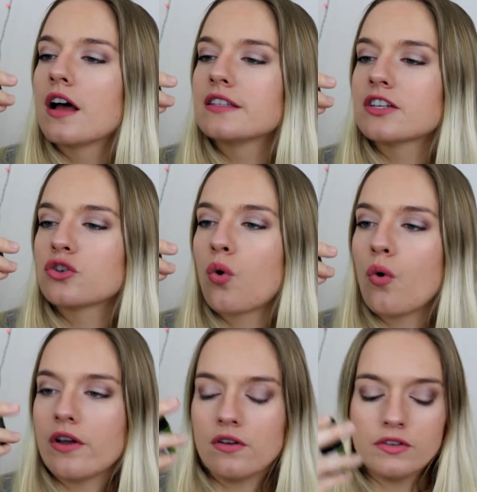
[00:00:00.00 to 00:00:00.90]
essential
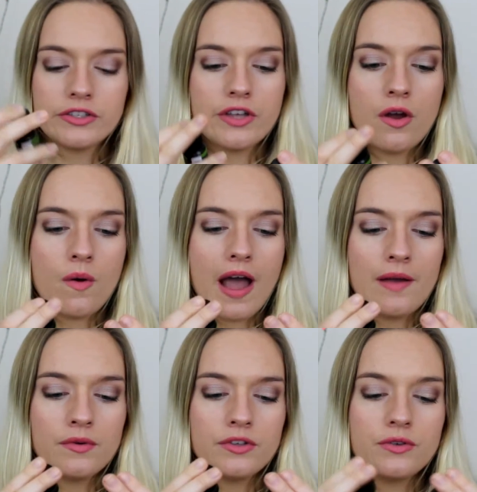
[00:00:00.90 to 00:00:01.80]
oil. So
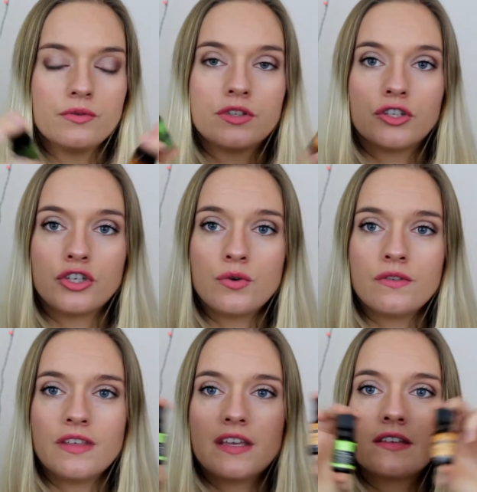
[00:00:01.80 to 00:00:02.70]
I will use the two
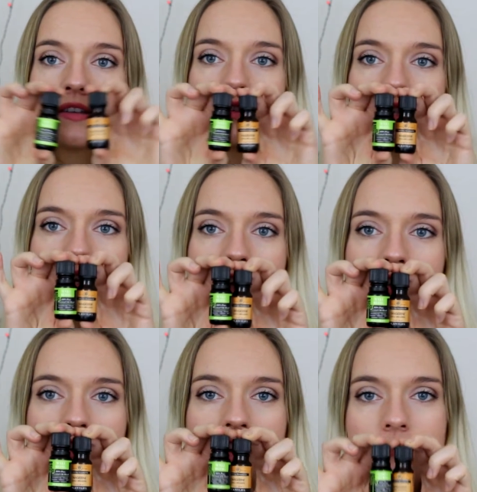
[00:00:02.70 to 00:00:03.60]
of these
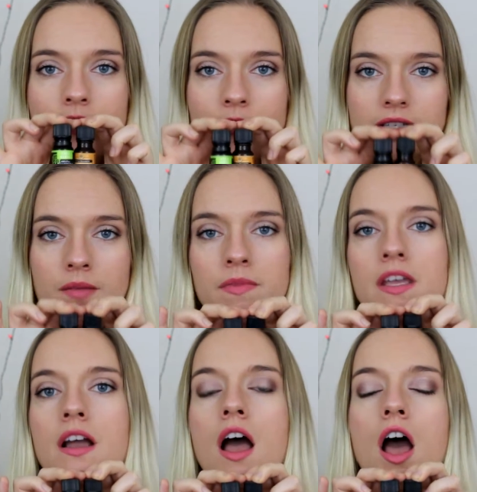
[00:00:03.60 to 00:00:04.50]
together if I want
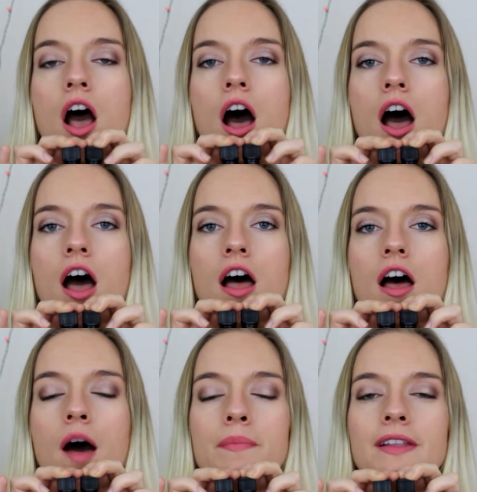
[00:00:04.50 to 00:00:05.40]
something
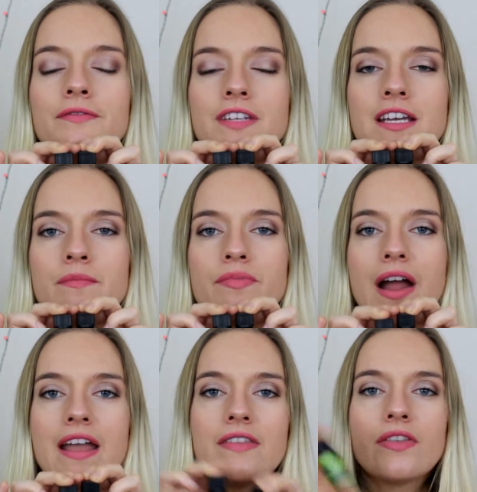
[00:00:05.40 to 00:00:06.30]
uplifting and
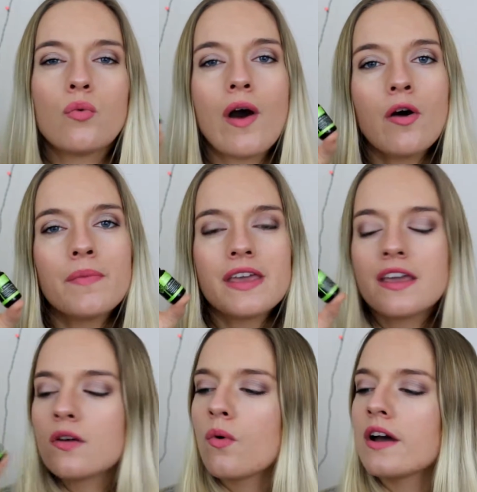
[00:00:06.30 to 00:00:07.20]
bright. The
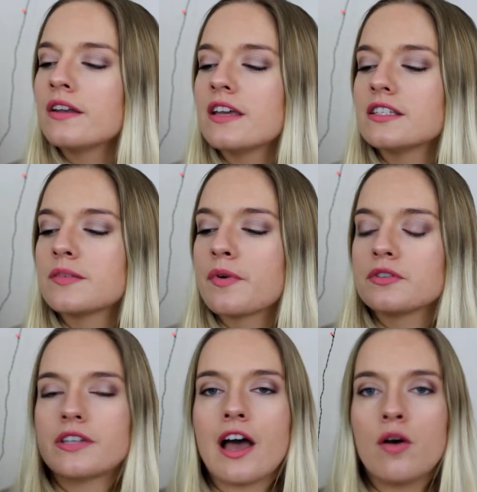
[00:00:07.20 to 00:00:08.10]
Well-Being one is
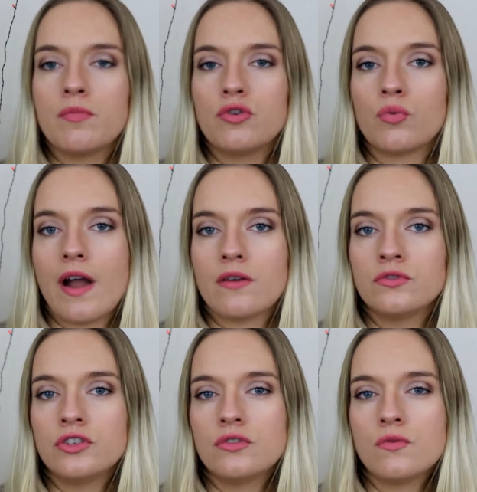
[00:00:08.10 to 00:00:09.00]
supposed to help
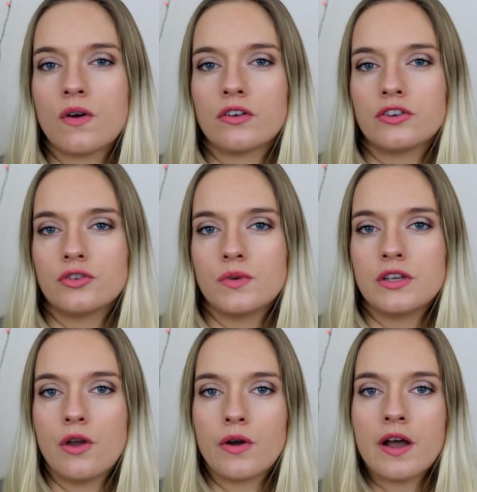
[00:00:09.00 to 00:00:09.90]
ground you while you're
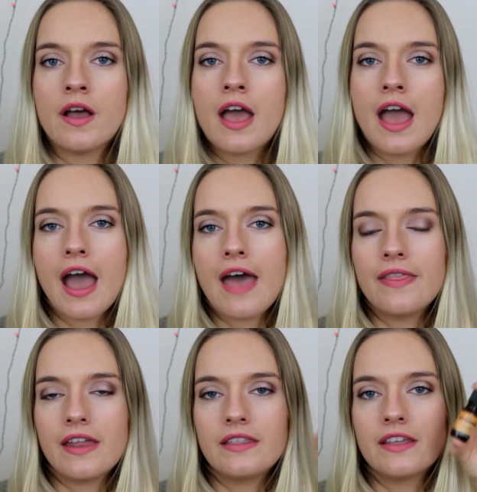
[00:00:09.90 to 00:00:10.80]
doing yoga,
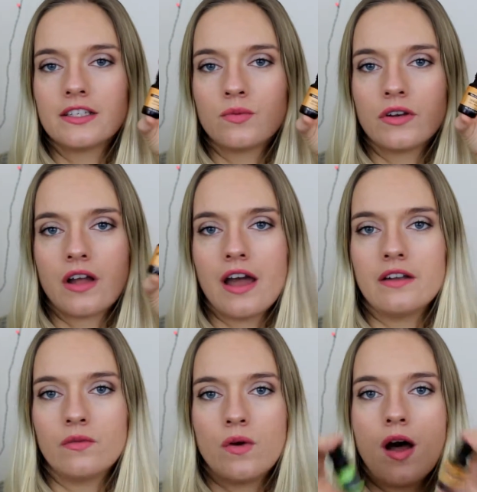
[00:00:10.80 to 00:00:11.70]
and then this one kind
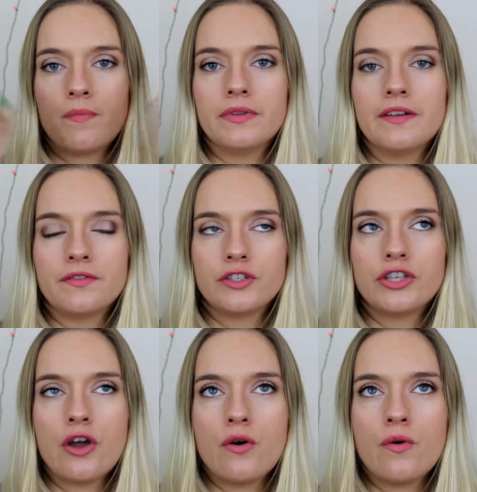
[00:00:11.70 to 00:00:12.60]
of will uplift.
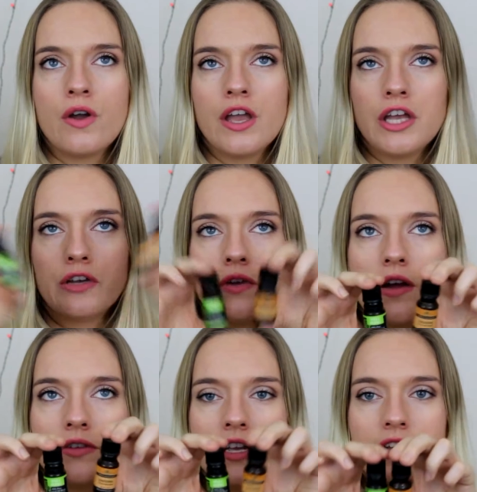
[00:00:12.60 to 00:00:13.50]
So
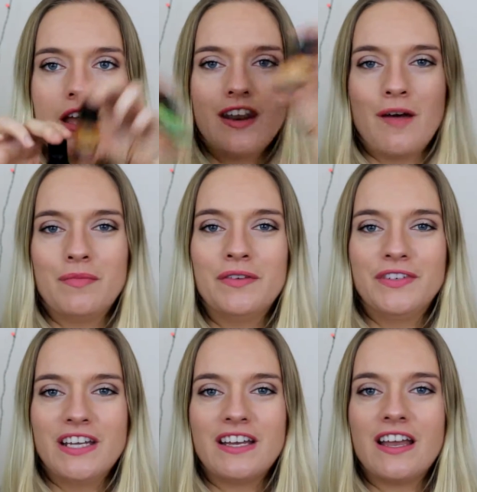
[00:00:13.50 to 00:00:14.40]
grounding and
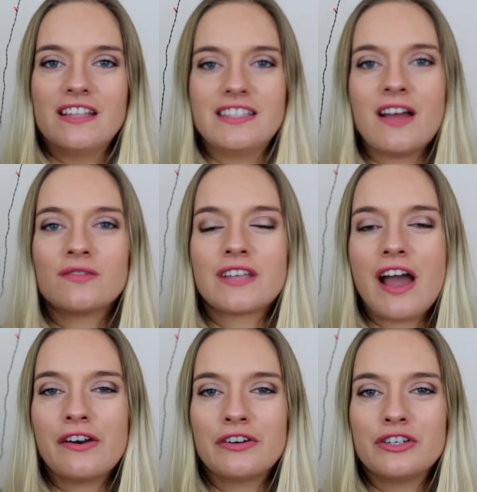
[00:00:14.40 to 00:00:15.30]
uplifting, it sounds
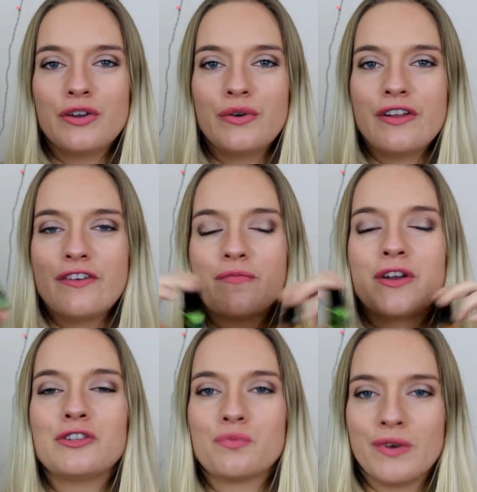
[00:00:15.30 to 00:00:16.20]
counterintuitive,
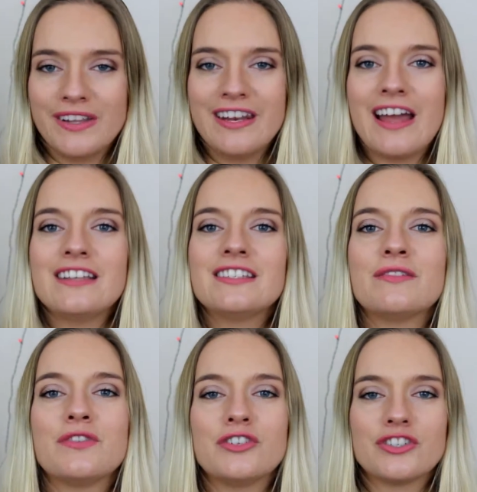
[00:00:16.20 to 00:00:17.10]
but it's really nice
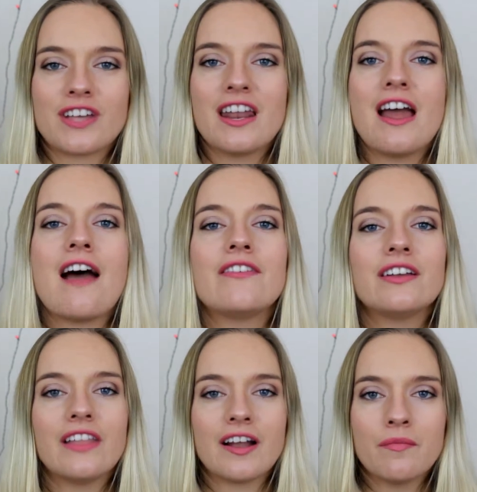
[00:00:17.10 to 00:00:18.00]
if you're just kind of
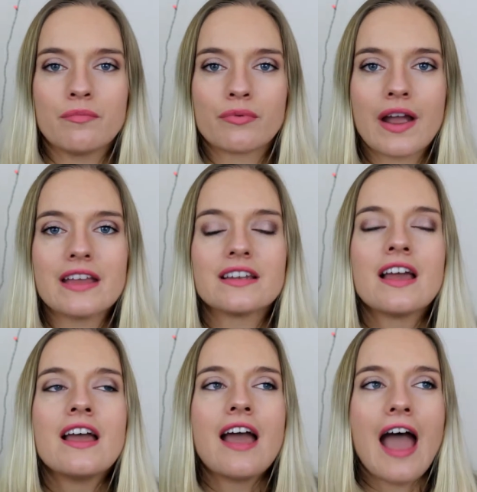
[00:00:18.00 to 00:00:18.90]
having like a bright,
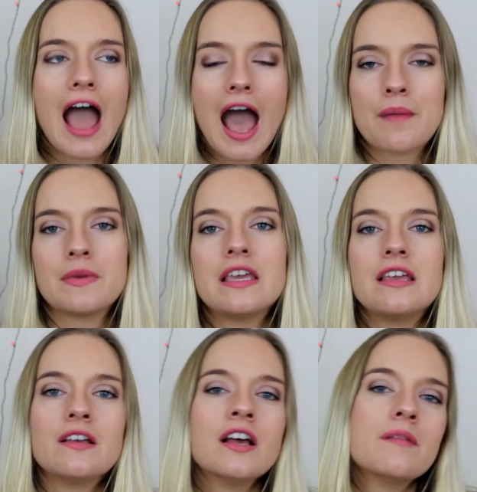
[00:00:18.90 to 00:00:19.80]

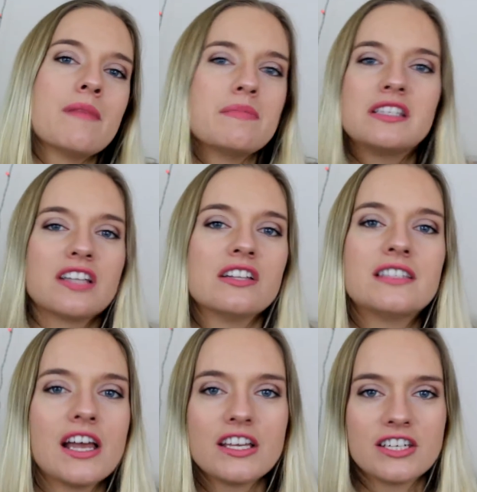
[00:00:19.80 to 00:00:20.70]
happy, maybe sun
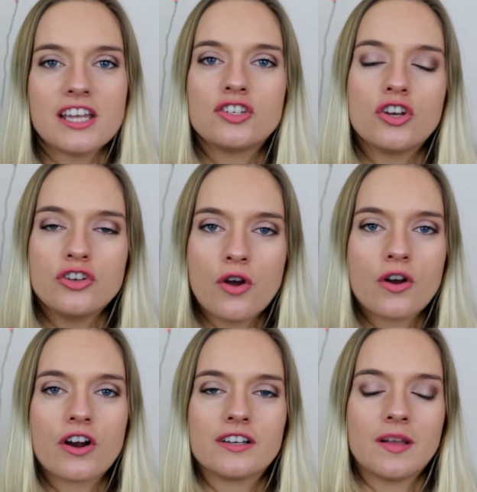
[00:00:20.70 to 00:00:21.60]
salutation
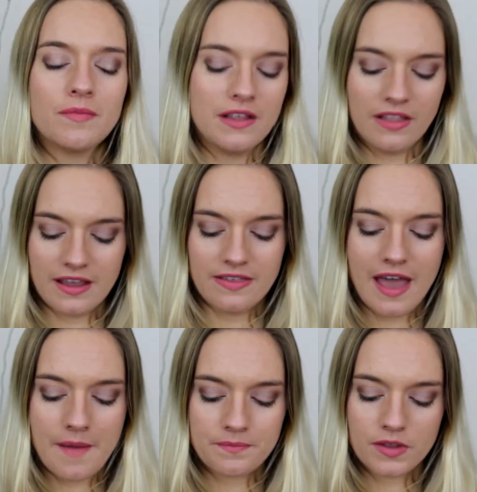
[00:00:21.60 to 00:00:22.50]
yoga or something like
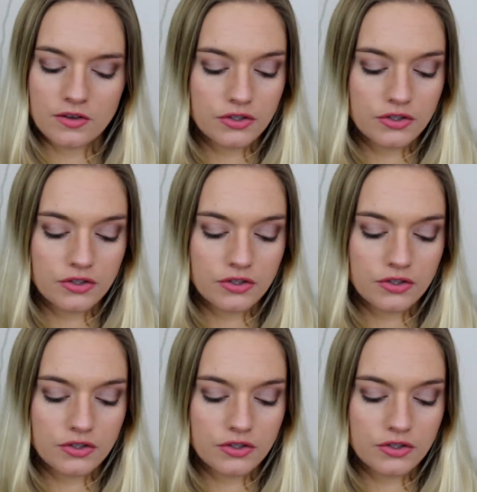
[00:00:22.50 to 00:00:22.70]
that.